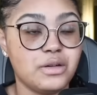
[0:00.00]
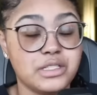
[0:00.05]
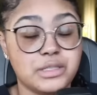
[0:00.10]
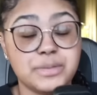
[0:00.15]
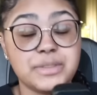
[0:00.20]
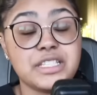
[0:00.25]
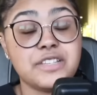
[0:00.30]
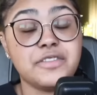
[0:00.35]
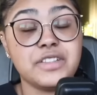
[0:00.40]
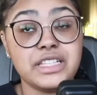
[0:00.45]

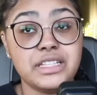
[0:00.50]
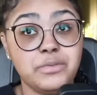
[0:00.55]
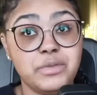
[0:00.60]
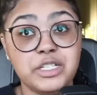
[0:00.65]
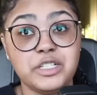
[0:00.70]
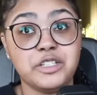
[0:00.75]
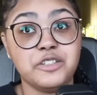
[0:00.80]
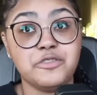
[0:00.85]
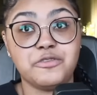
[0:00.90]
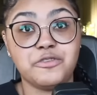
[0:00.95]
specifically, we
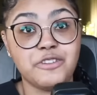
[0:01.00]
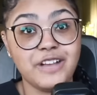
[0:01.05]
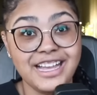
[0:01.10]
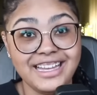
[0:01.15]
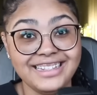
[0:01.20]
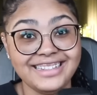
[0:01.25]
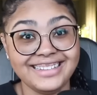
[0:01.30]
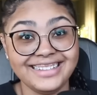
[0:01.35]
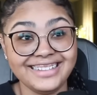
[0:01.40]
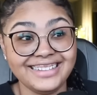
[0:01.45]
couldn't
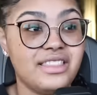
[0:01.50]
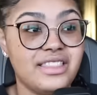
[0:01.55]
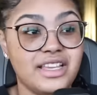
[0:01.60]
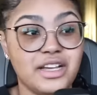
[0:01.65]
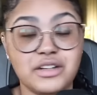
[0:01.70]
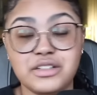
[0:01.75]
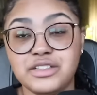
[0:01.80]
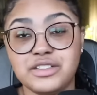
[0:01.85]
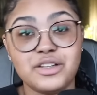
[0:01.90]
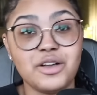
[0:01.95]
find it.
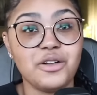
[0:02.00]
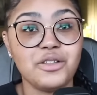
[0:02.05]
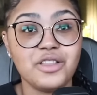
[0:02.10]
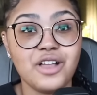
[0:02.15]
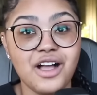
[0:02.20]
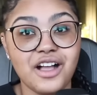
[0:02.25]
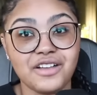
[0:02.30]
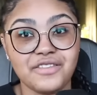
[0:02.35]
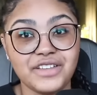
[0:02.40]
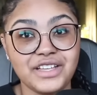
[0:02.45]
There is no
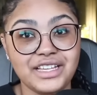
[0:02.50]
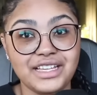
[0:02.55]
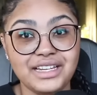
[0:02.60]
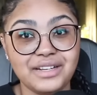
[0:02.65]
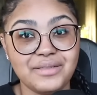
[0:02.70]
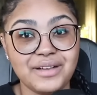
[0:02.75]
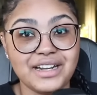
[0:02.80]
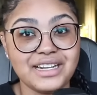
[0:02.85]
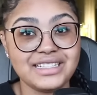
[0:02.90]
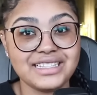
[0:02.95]
log of it
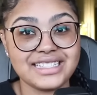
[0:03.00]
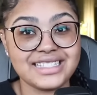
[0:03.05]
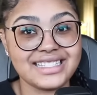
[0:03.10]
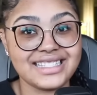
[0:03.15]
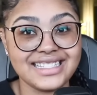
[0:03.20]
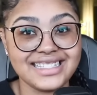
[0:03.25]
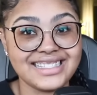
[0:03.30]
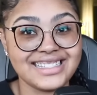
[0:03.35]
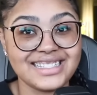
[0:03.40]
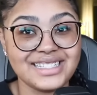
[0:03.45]
anywhere in the
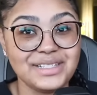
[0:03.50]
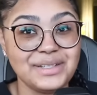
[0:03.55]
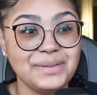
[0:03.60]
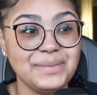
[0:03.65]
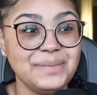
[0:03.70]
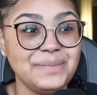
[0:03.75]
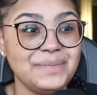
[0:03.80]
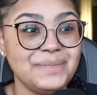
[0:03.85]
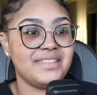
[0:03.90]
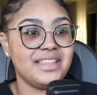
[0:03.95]

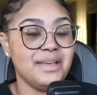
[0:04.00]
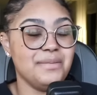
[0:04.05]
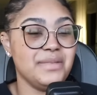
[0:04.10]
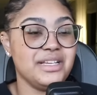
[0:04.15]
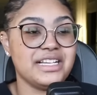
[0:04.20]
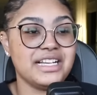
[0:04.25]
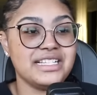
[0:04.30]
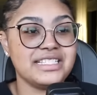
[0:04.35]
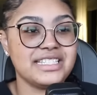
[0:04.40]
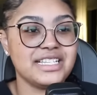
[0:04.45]
system. And
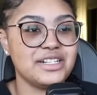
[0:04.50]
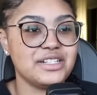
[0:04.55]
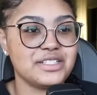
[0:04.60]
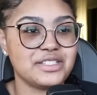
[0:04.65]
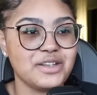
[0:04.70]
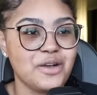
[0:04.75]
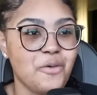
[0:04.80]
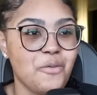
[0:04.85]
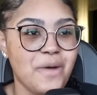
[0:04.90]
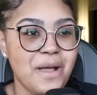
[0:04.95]
because there is
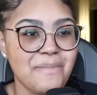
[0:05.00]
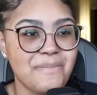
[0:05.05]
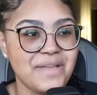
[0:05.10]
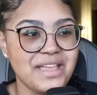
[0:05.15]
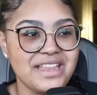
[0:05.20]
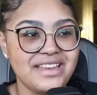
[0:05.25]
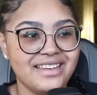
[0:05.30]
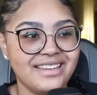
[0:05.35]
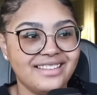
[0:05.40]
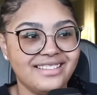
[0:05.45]
no
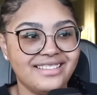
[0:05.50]
weapon,